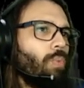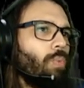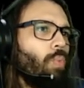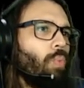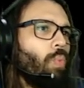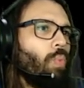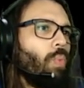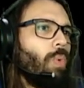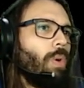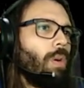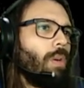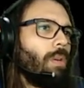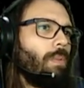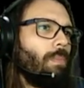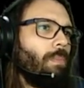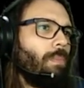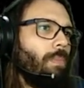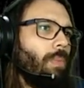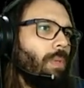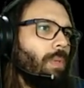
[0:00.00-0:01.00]

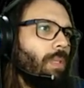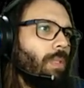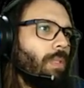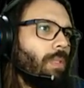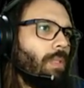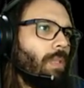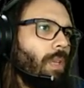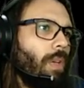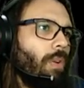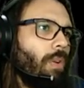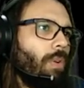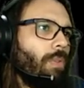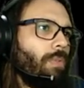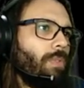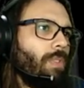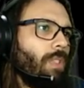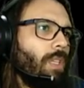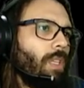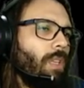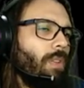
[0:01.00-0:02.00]
one meet of
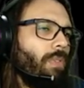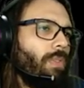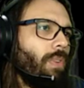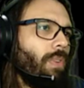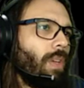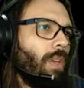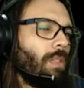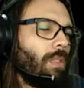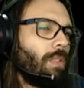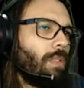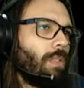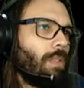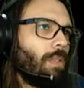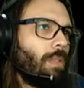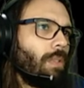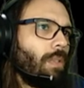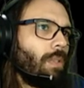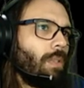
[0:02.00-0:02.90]
significance.